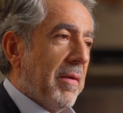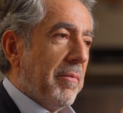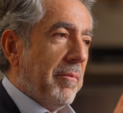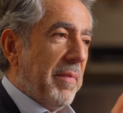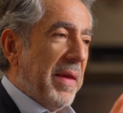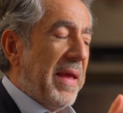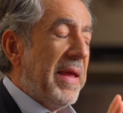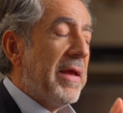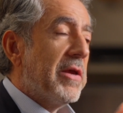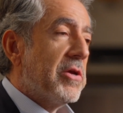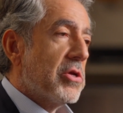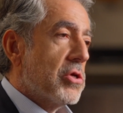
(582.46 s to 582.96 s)

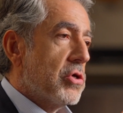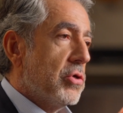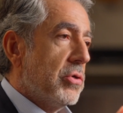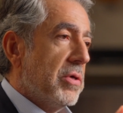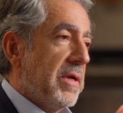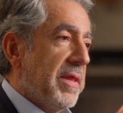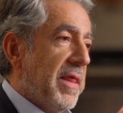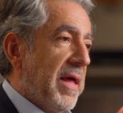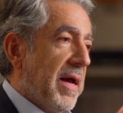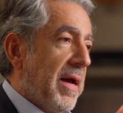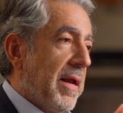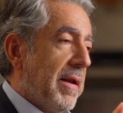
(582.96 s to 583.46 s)
make
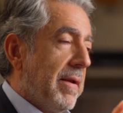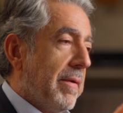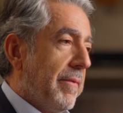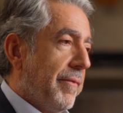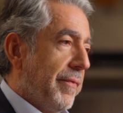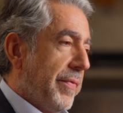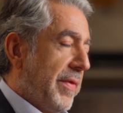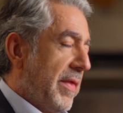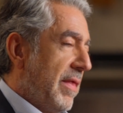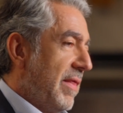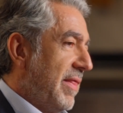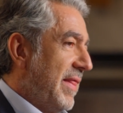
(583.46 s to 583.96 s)
sure that
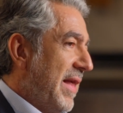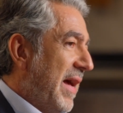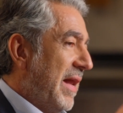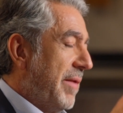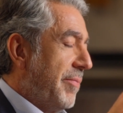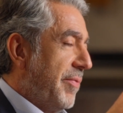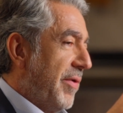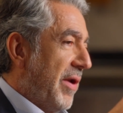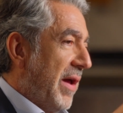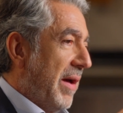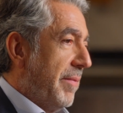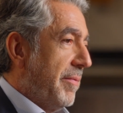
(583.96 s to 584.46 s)

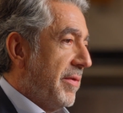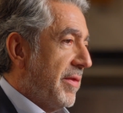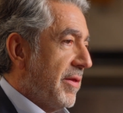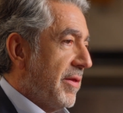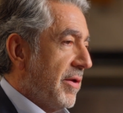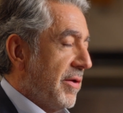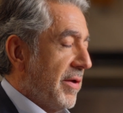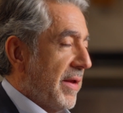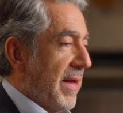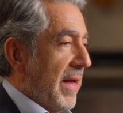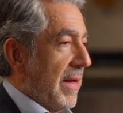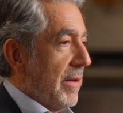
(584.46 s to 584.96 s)
that
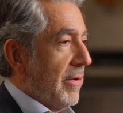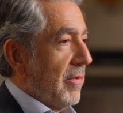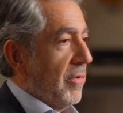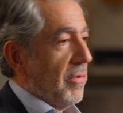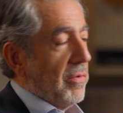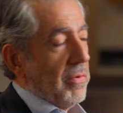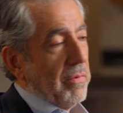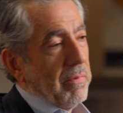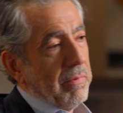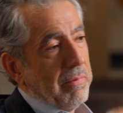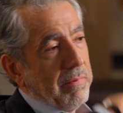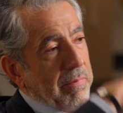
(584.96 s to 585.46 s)
parameter can
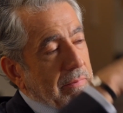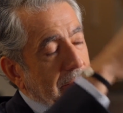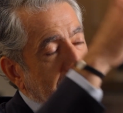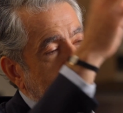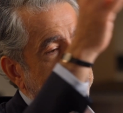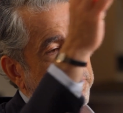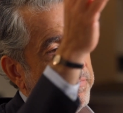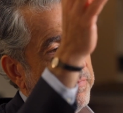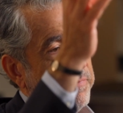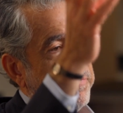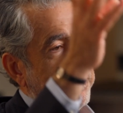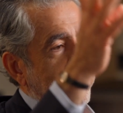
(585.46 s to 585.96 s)
go
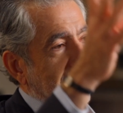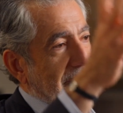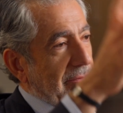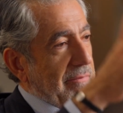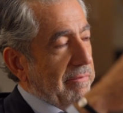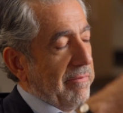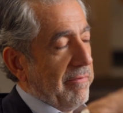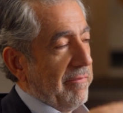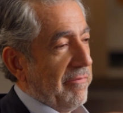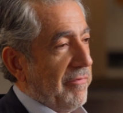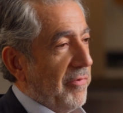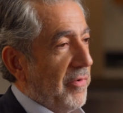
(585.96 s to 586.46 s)

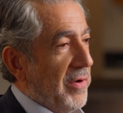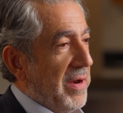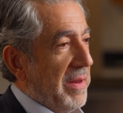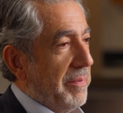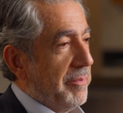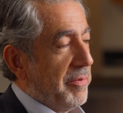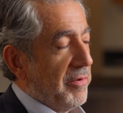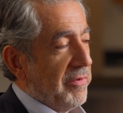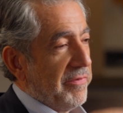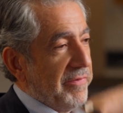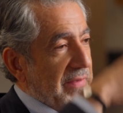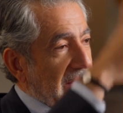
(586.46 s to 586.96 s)

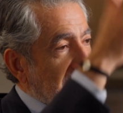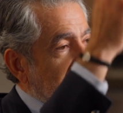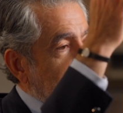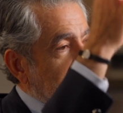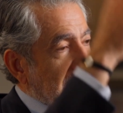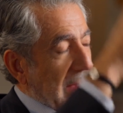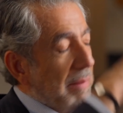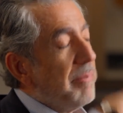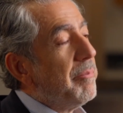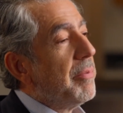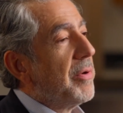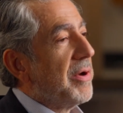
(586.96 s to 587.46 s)
40%
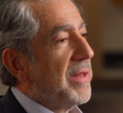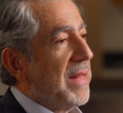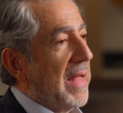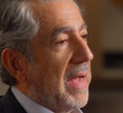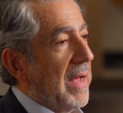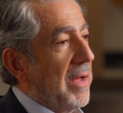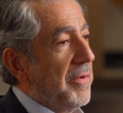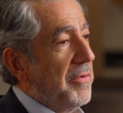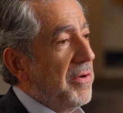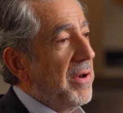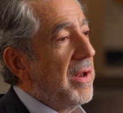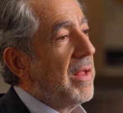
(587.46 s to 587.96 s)
up or
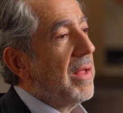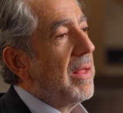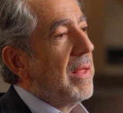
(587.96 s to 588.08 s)
down,